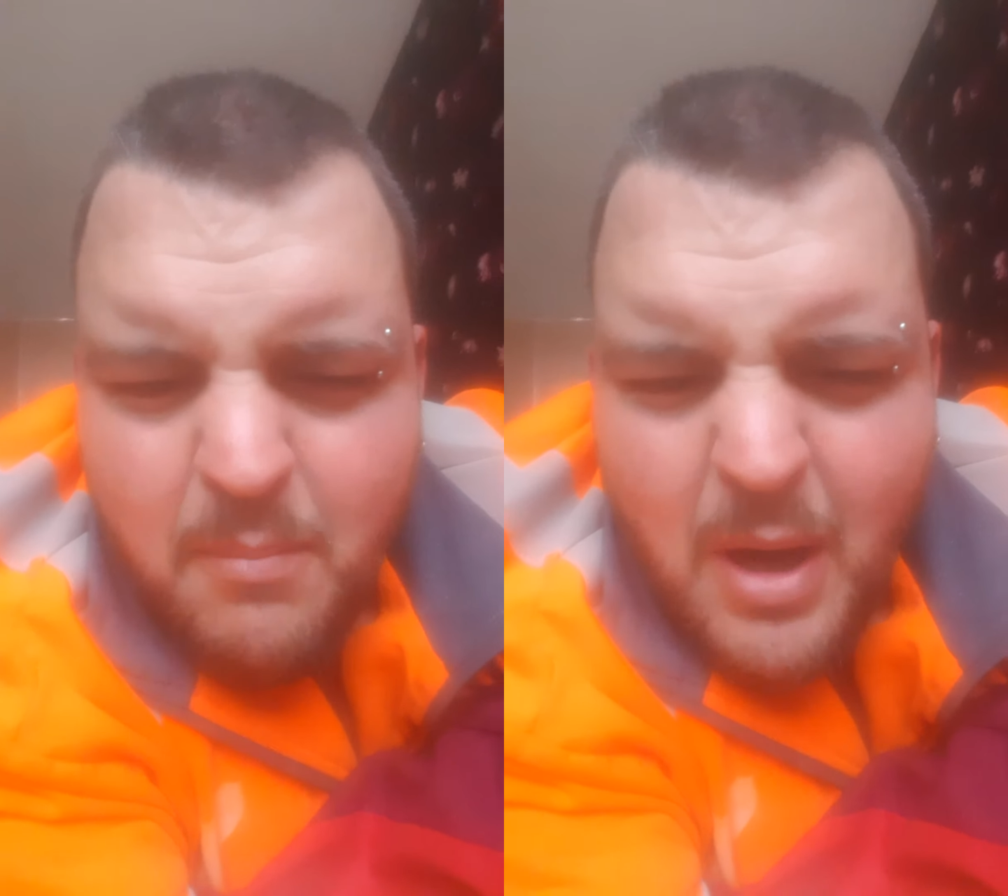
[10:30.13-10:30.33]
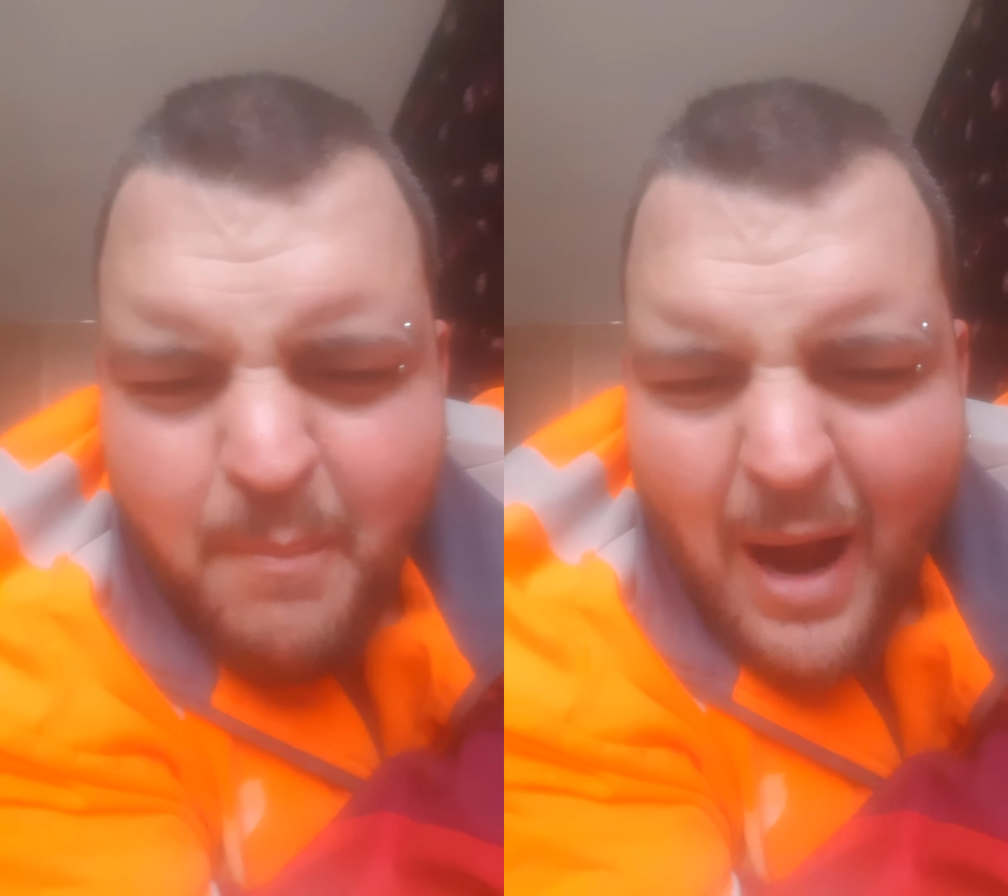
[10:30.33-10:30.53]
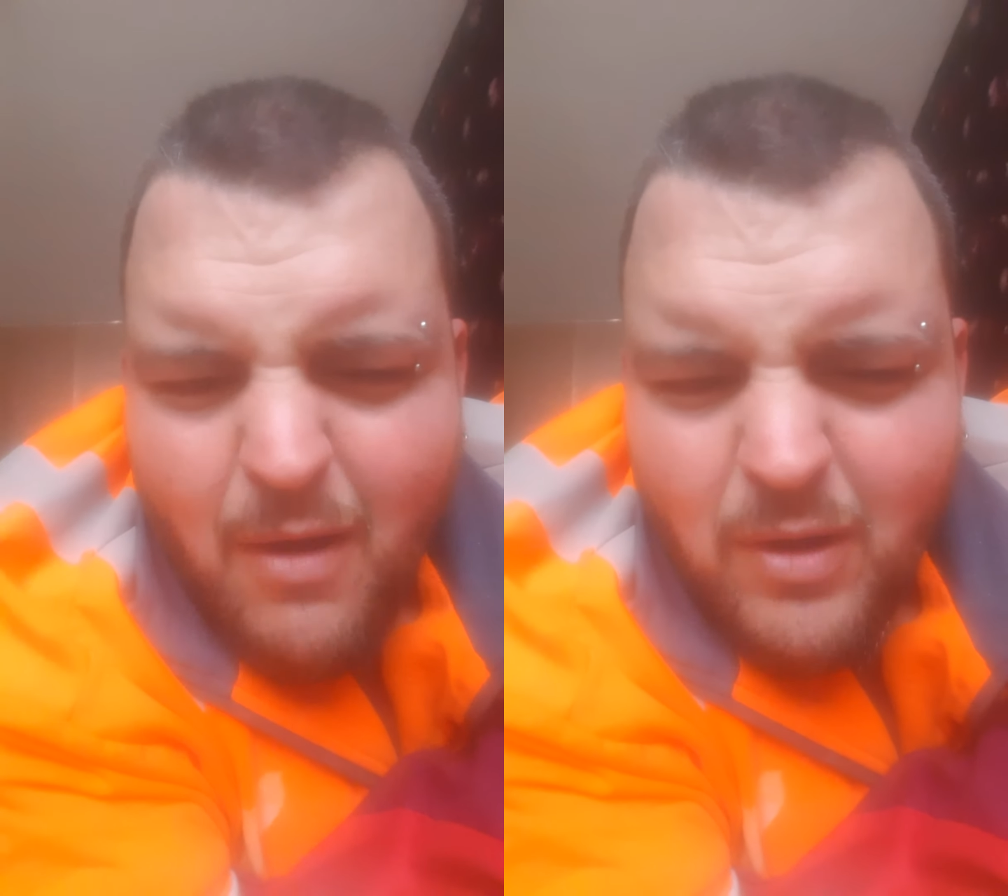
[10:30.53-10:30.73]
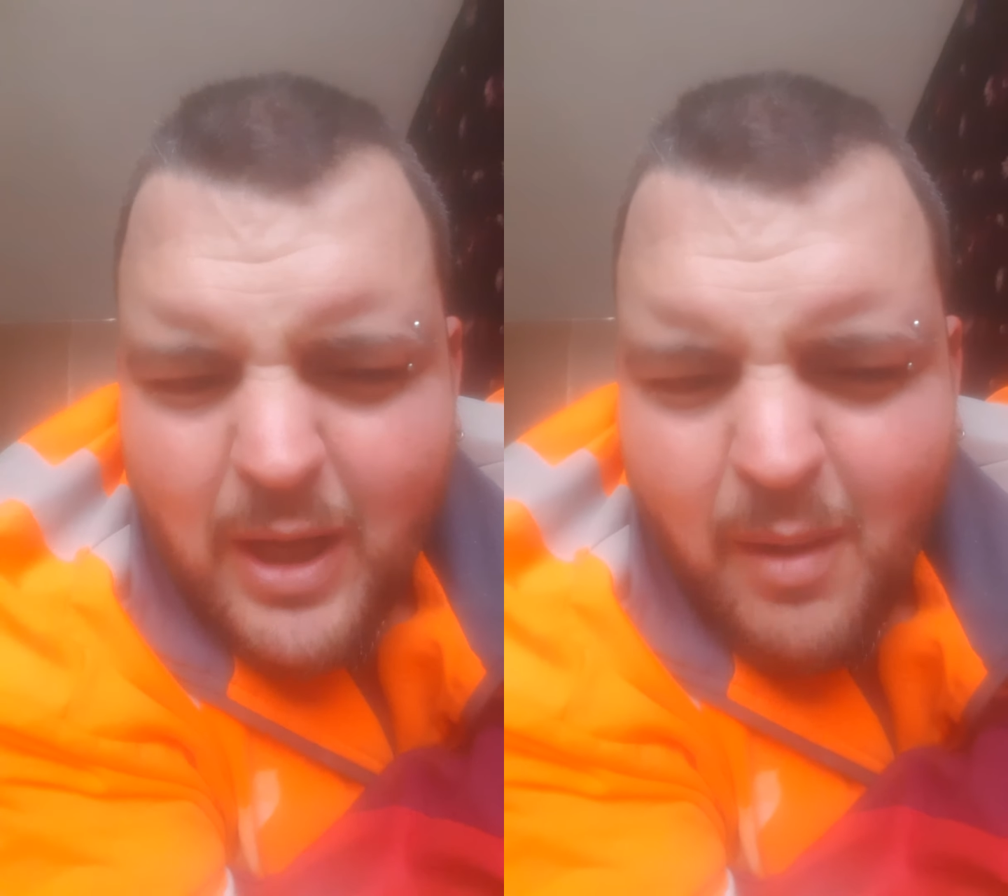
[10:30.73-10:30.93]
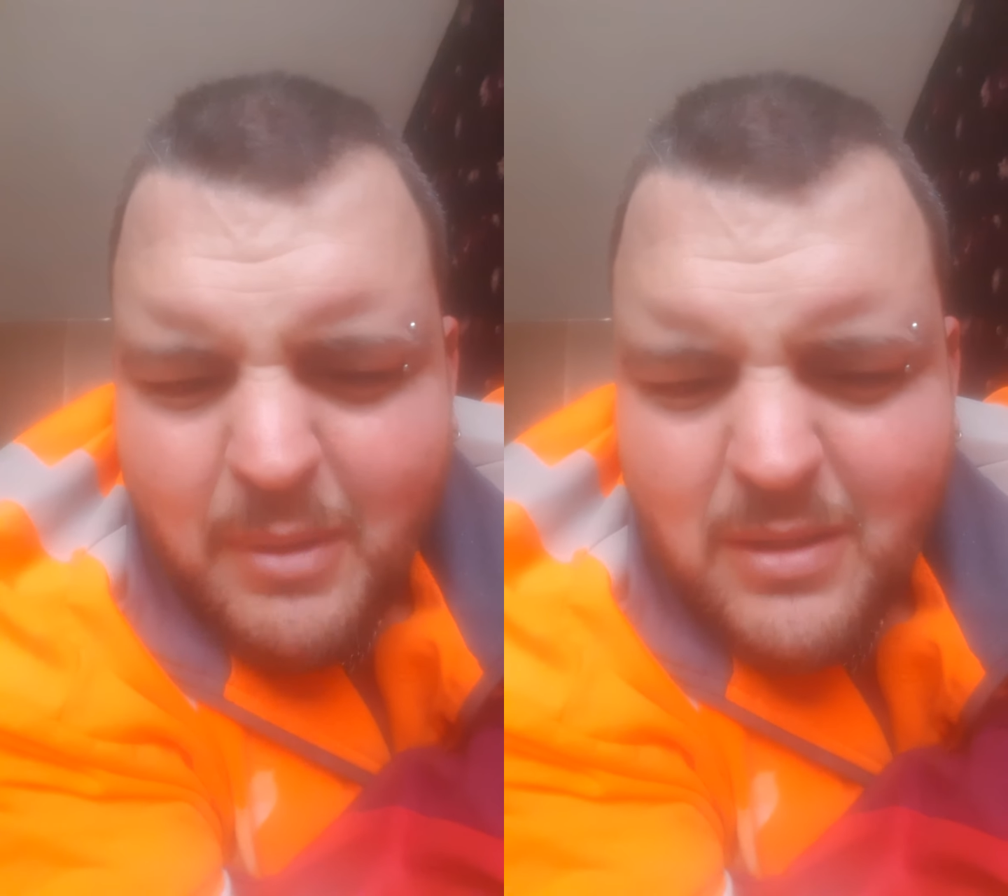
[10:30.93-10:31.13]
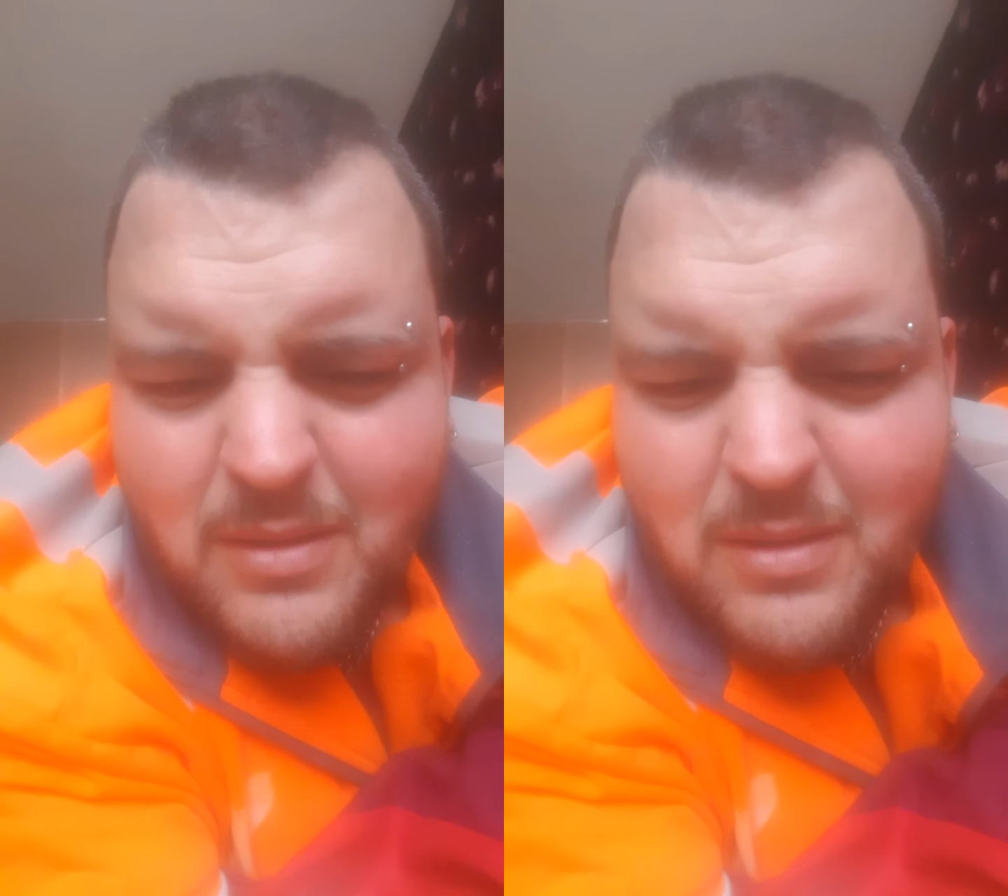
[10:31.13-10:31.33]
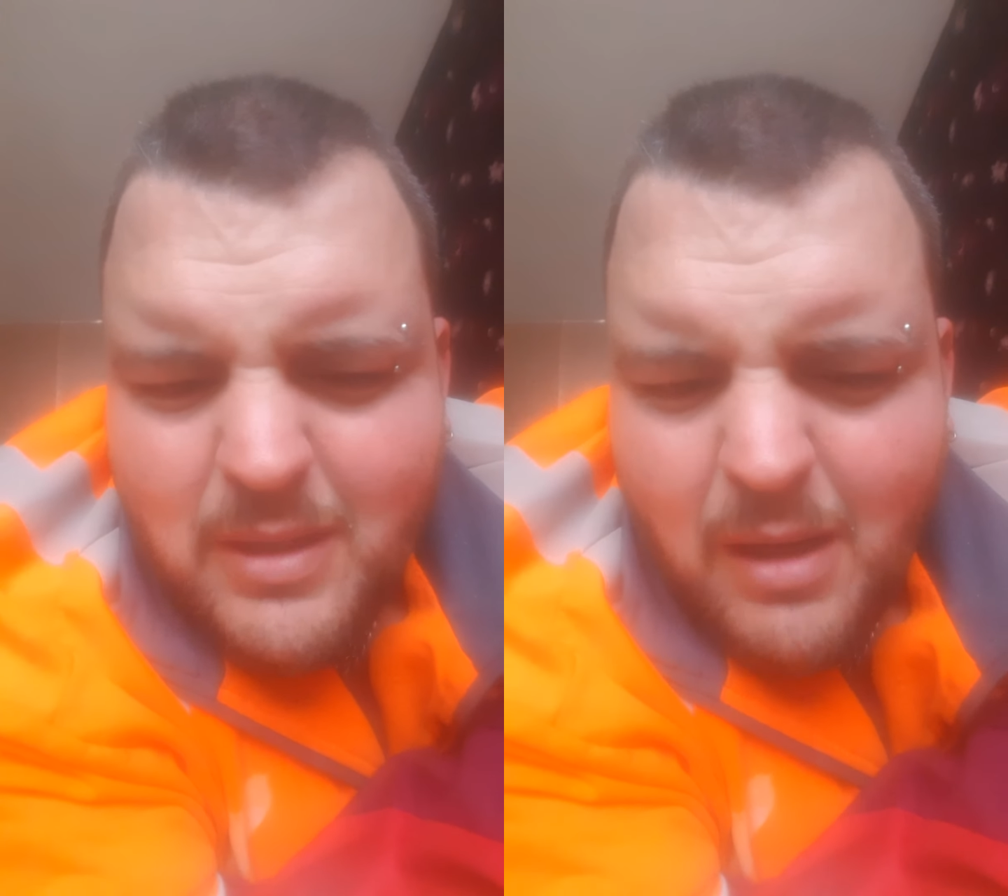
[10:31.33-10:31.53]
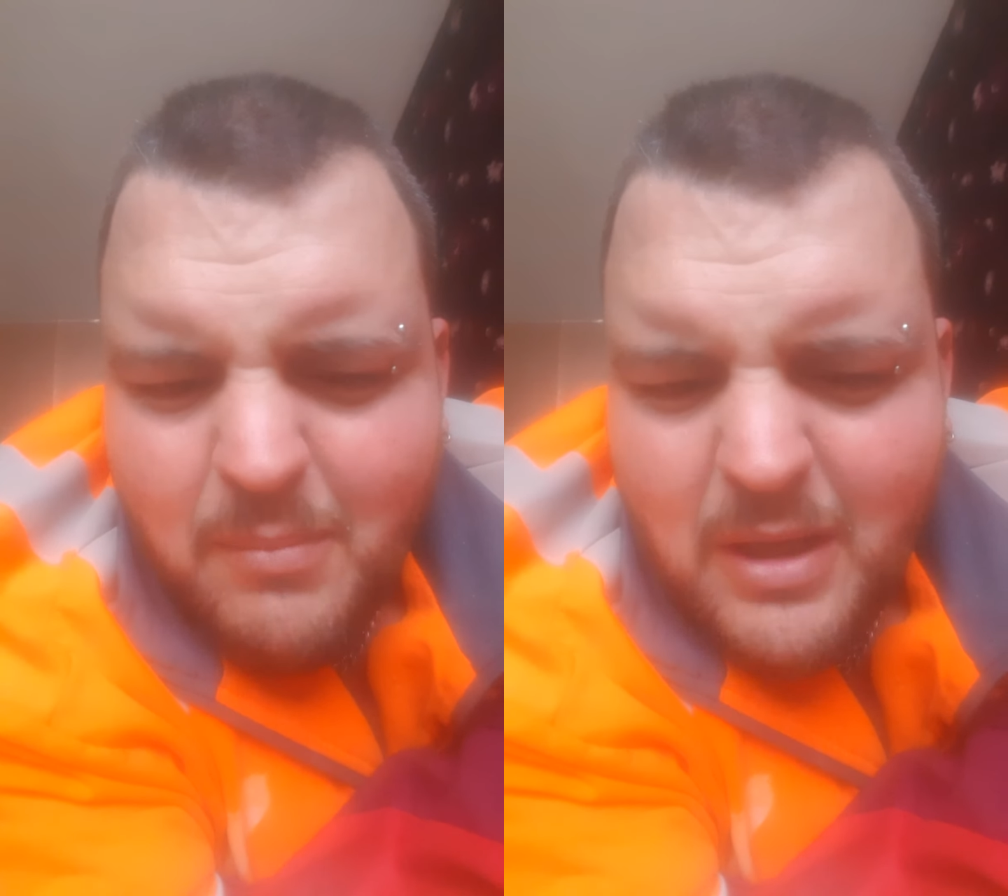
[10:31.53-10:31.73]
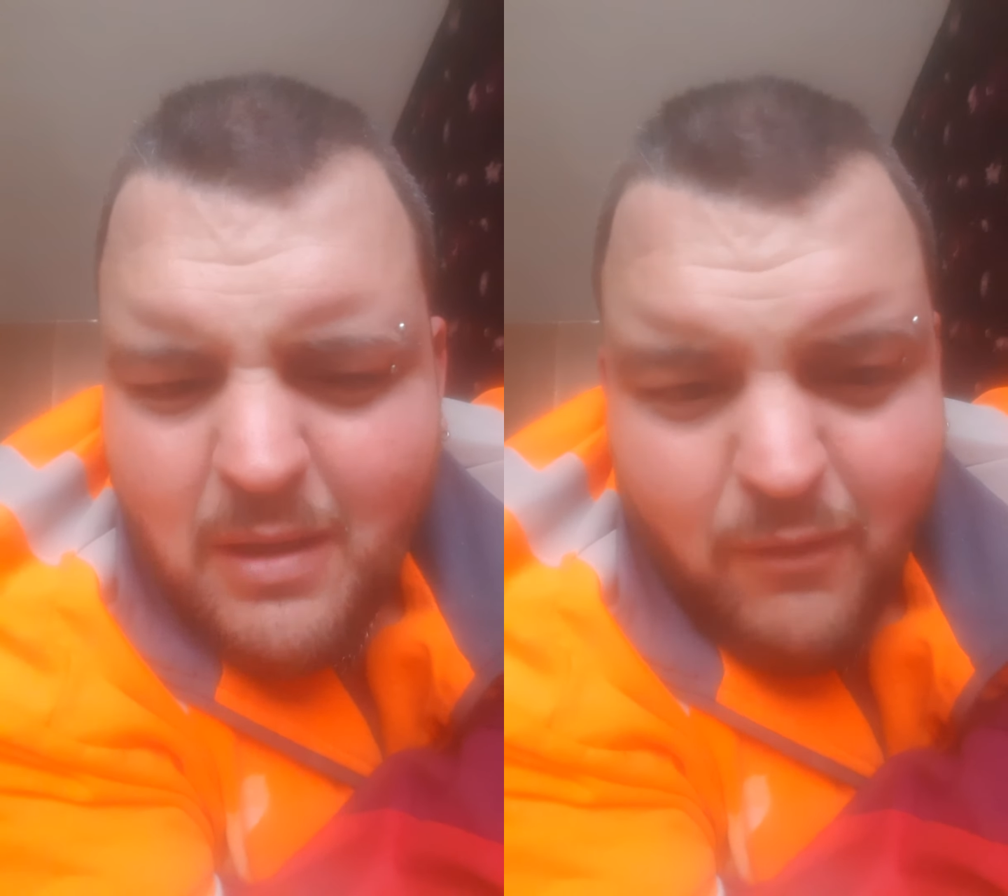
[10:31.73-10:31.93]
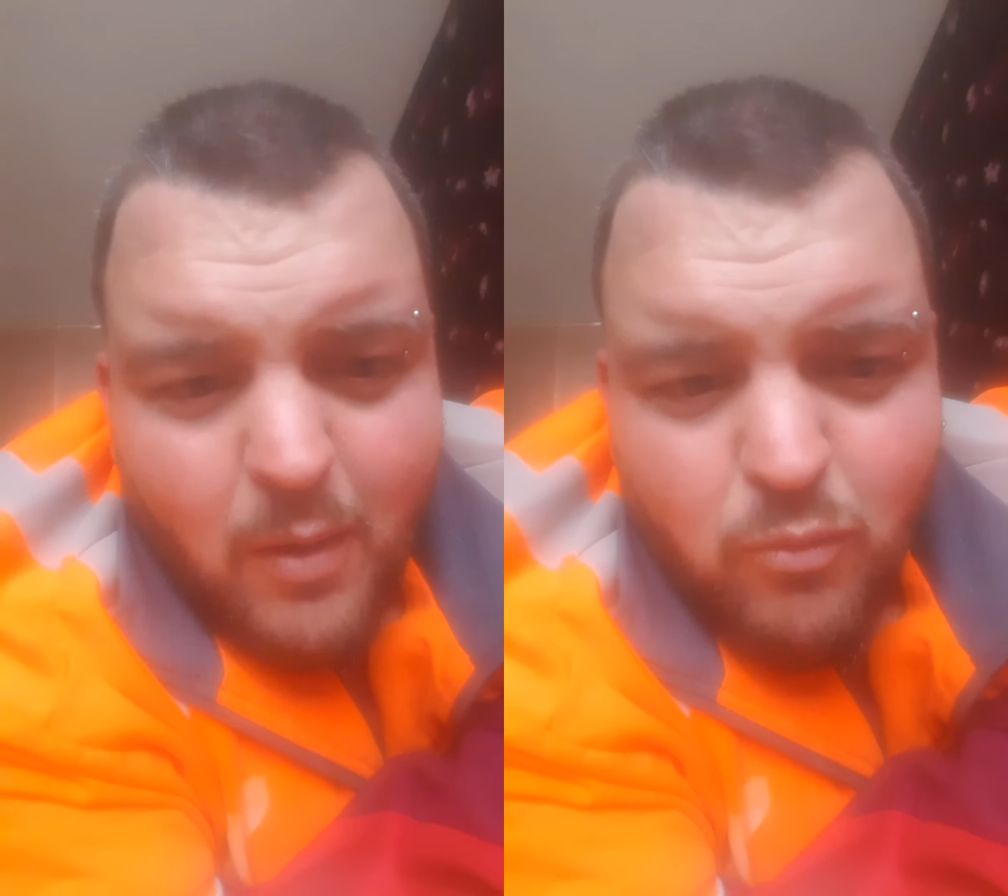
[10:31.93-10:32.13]
But apparently, I mean, tell me
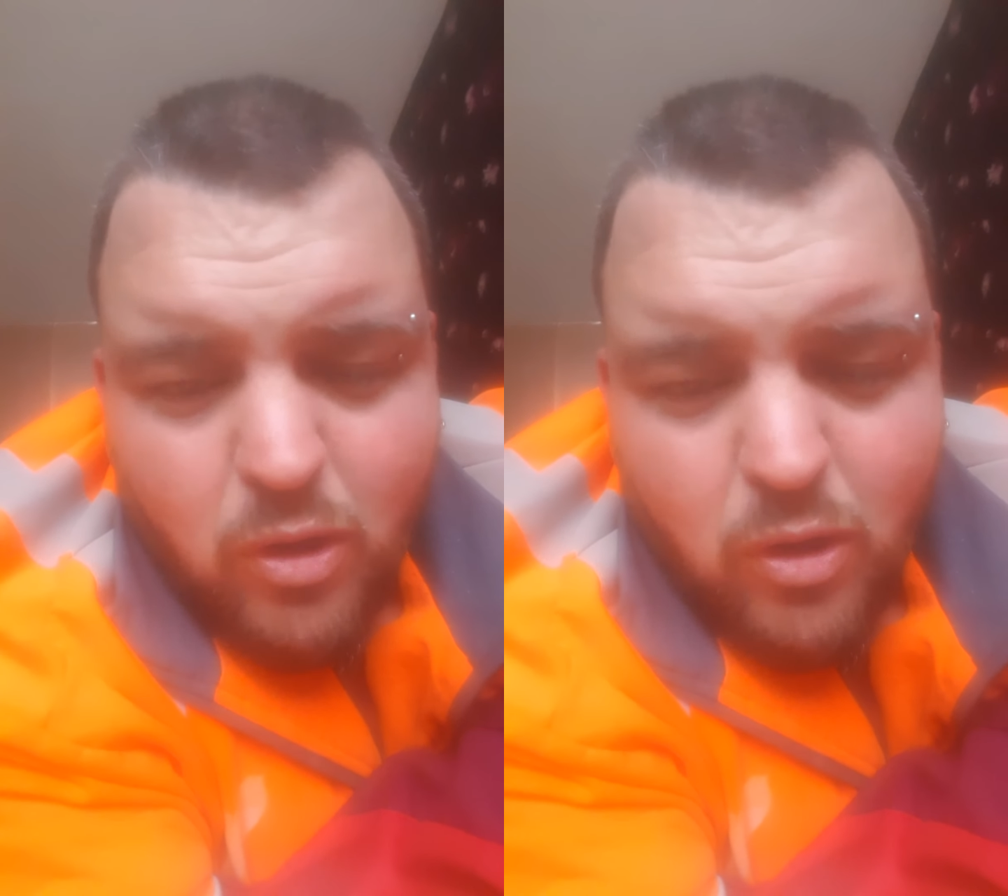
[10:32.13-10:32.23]
if I'm